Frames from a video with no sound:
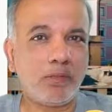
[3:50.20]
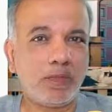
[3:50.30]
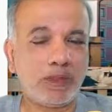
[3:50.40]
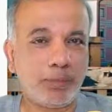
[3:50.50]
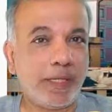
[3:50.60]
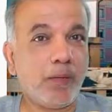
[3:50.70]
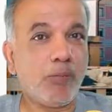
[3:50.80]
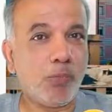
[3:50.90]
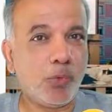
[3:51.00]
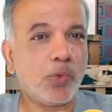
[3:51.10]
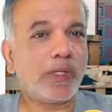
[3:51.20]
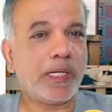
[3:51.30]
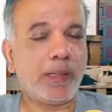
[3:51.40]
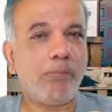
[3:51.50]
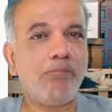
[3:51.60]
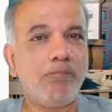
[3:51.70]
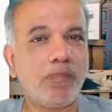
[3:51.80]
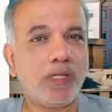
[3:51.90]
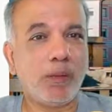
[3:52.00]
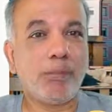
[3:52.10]
spend more time
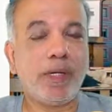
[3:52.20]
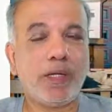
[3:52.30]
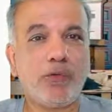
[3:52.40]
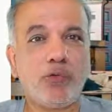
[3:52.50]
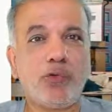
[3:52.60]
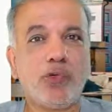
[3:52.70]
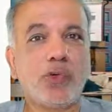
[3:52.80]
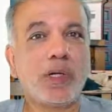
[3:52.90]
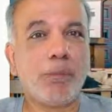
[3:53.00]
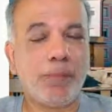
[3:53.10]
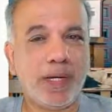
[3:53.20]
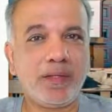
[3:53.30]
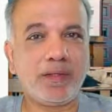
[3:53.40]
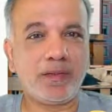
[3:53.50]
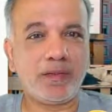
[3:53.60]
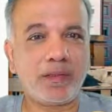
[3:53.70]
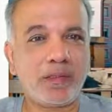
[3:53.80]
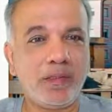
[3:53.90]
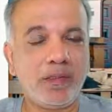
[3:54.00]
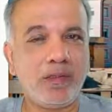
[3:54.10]
compared to your competitors,
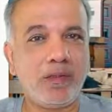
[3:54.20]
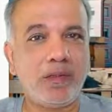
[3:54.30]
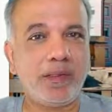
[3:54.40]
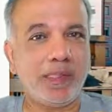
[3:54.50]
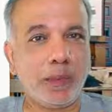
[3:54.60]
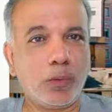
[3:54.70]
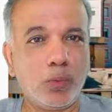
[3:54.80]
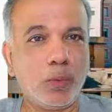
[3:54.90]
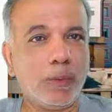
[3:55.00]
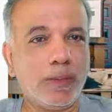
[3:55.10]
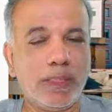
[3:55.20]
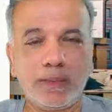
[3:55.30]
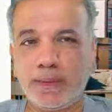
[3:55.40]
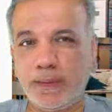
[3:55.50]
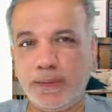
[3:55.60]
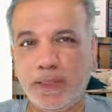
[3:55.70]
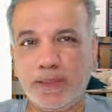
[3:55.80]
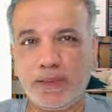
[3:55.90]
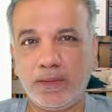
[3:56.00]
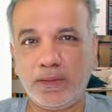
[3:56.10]
then Google and search
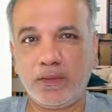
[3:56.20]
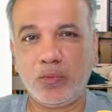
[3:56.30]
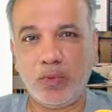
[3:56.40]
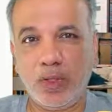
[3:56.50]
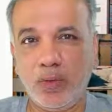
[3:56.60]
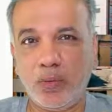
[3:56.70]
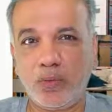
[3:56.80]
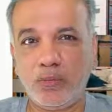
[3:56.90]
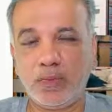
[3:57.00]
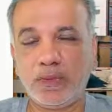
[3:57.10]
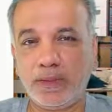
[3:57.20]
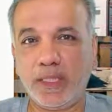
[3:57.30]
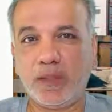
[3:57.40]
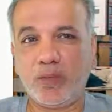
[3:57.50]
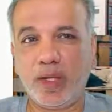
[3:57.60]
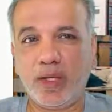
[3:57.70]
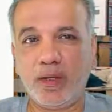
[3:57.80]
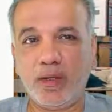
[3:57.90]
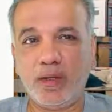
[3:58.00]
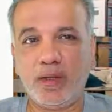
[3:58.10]
engines will know straight away
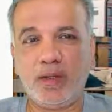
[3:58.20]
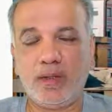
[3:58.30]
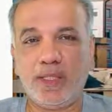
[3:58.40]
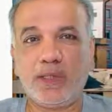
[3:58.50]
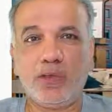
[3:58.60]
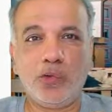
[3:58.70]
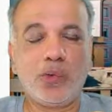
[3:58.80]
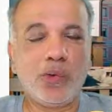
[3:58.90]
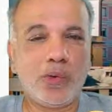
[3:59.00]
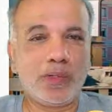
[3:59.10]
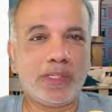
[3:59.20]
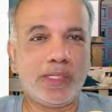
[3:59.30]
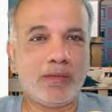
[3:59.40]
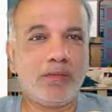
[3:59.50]
that your content